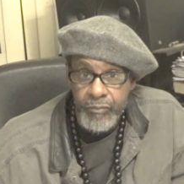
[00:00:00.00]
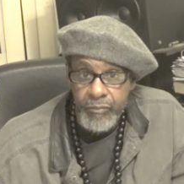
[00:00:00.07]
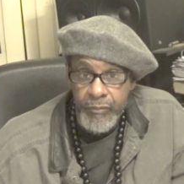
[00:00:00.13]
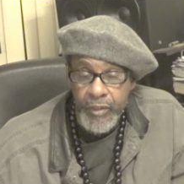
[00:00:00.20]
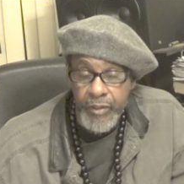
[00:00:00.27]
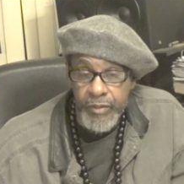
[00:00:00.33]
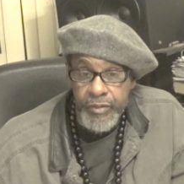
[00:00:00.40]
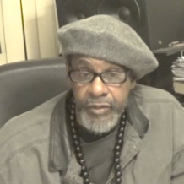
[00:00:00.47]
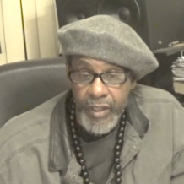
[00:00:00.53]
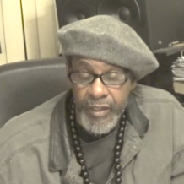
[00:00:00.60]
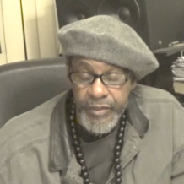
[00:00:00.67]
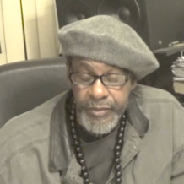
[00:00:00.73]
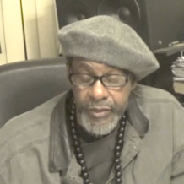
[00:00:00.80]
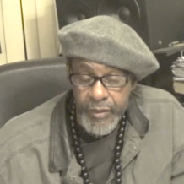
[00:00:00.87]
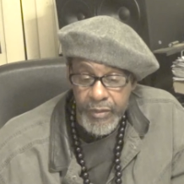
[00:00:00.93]
And his
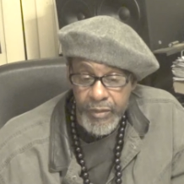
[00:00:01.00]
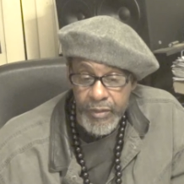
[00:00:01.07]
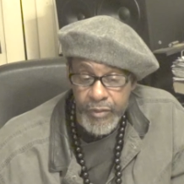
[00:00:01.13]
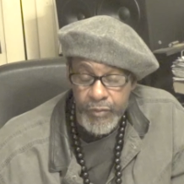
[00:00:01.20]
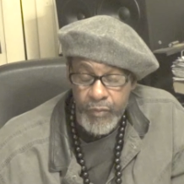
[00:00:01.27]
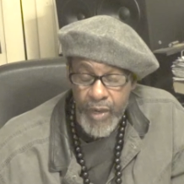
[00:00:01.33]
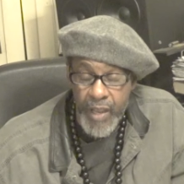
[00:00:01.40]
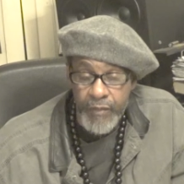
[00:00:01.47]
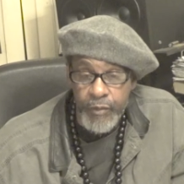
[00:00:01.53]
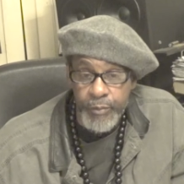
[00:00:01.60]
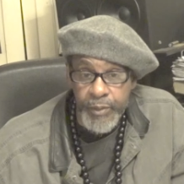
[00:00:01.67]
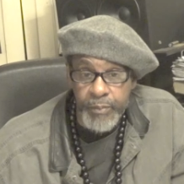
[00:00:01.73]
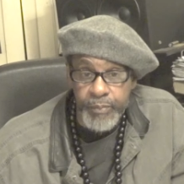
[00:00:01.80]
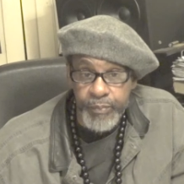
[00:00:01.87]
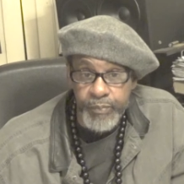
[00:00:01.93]
jealousy and his wrath will
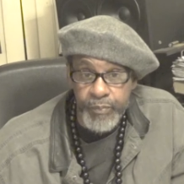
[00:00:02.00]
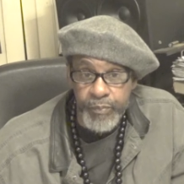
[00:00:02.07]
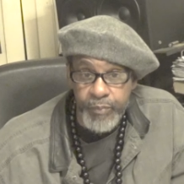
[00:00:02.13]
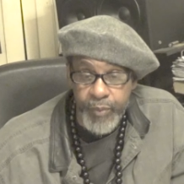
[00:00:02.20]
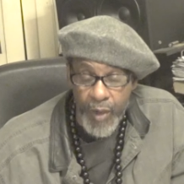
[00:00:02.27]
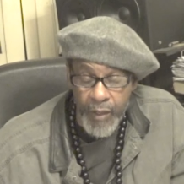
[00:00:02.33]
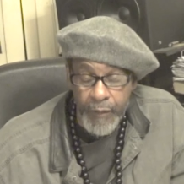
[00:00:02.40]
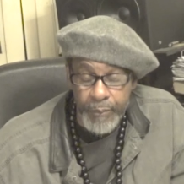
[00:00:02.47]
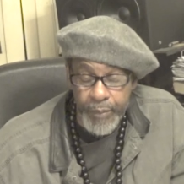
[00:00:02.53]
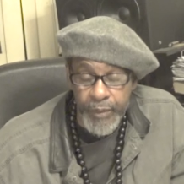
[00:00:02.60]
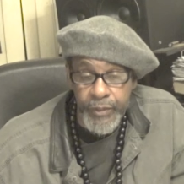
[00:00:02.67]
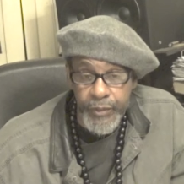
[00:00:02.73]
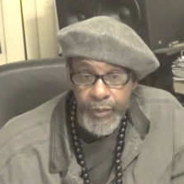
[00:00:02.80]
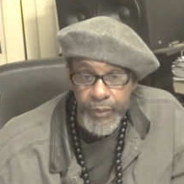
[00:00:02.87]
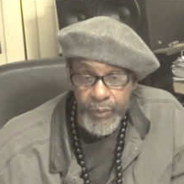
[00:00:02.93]
be brought
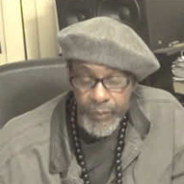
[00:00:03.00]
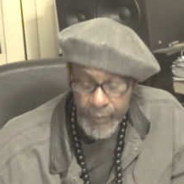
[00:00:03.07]
upon you.